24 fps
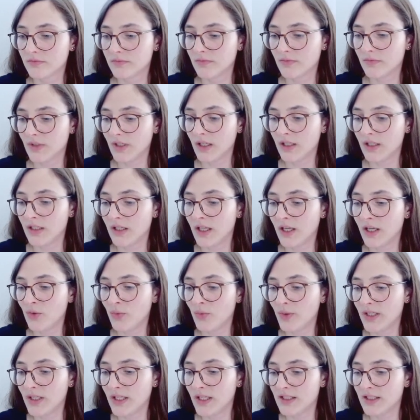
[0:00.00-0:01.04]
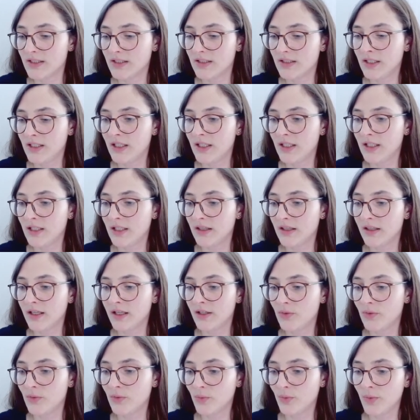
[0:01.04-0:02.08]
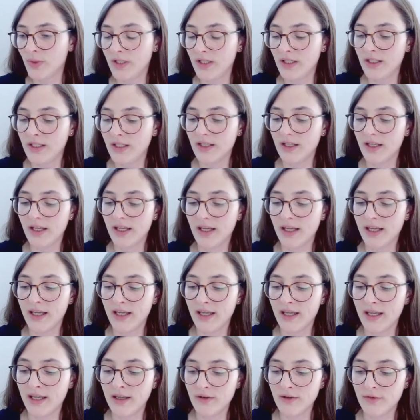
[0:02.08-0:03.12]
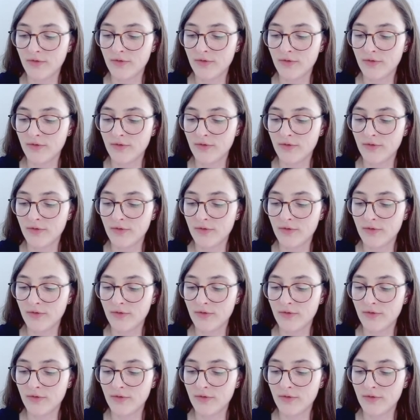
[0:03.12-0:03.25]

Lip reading: And now we can see that we have